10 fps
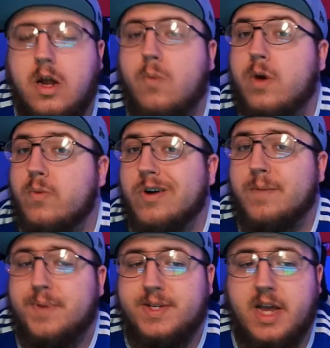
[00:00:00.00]
when we're
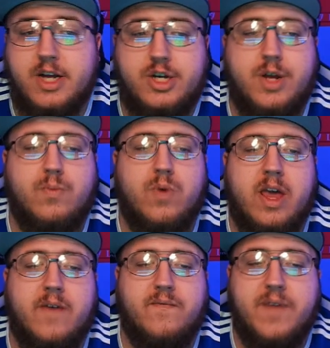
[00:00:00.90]
in possession, we
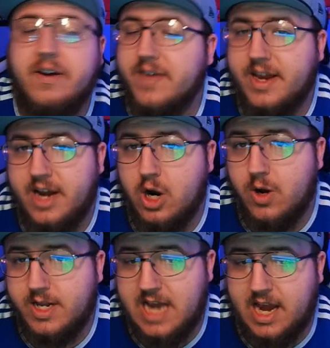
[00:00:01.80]
have fairly narrow
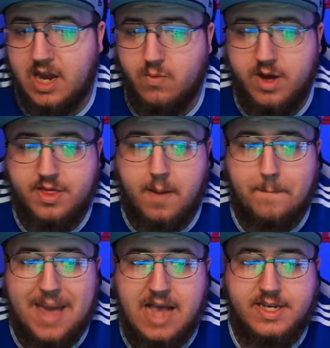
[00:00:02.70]
attacking width,
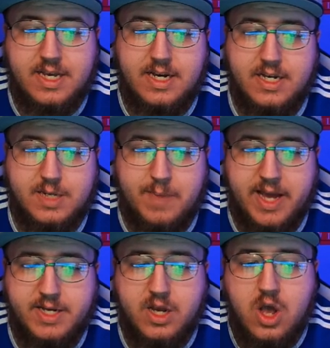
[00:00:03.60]
pass into
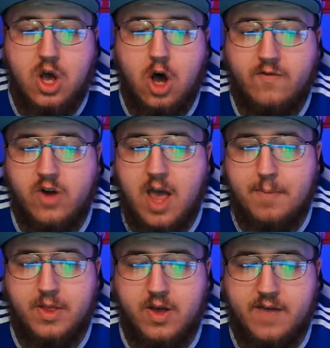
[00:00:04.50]
space, overlap
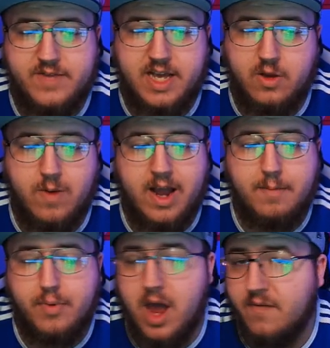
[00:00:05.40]
on the left and the right
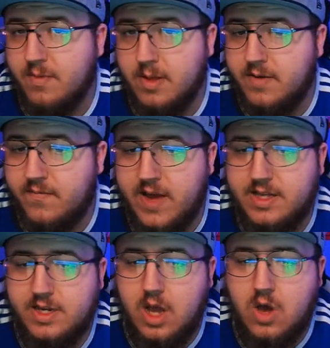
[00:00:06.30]
and play out from the
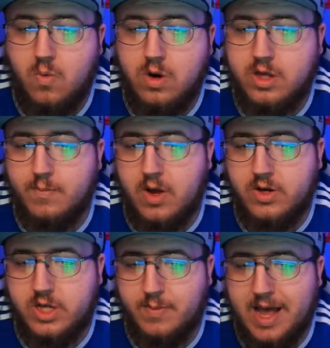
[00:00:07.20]
defense, work the ball
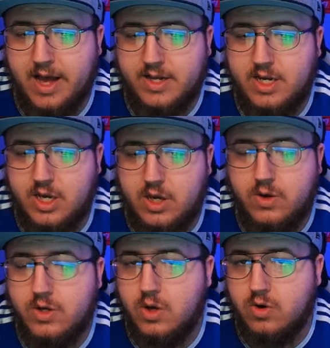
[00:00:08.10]
into the box,
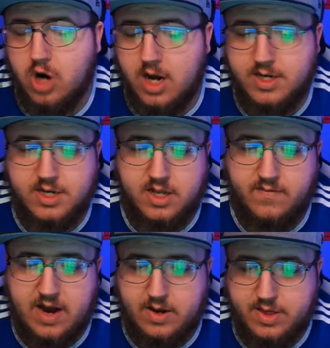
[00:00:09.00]
use low crosses in the
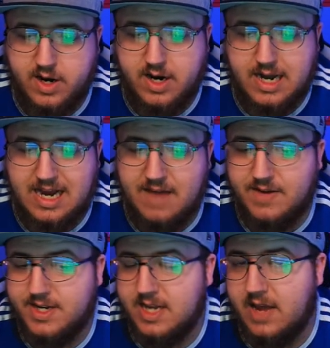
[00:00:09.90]
final third, and have
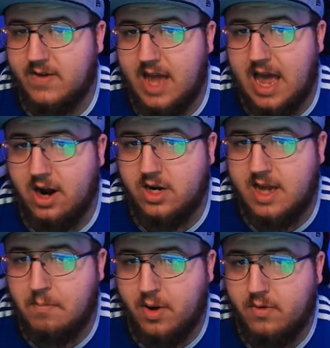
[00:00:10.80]
a slightly higher
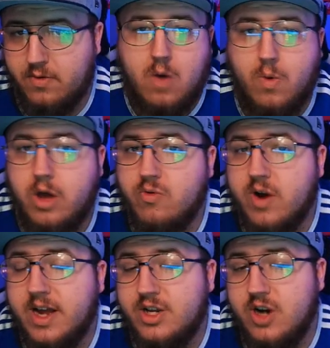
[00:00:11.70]
tempo. When
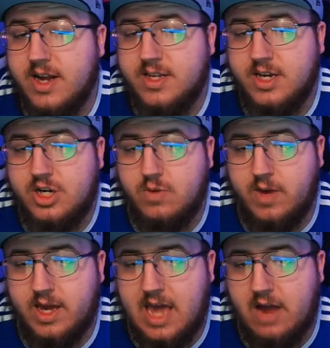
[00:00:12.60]
we're in transition,
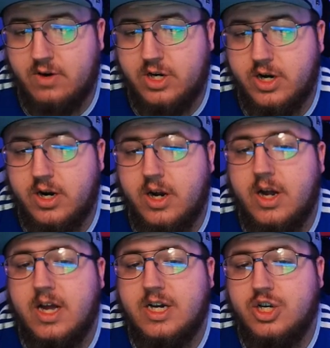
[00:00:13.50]
we counter,
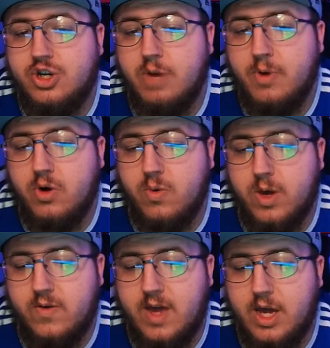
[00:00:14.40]
distribute
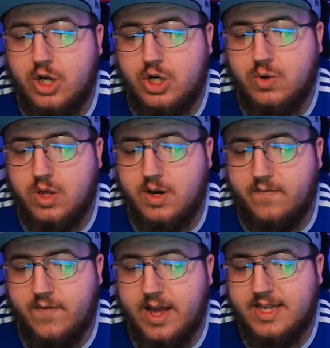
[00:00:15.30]
quickly to the
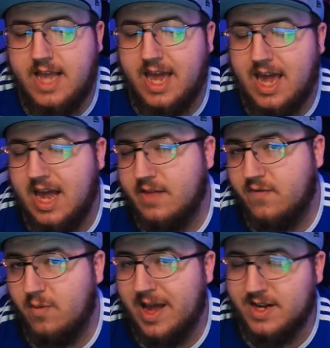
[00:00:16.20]
defense, aka the
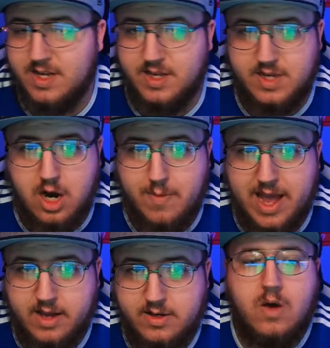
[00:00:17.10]
fullbacks and the center
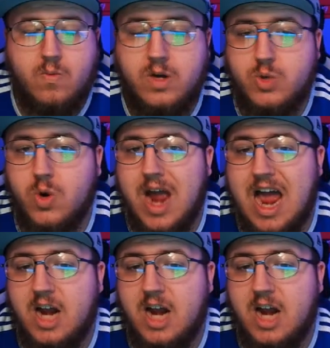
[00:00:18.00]
backs. Once we're out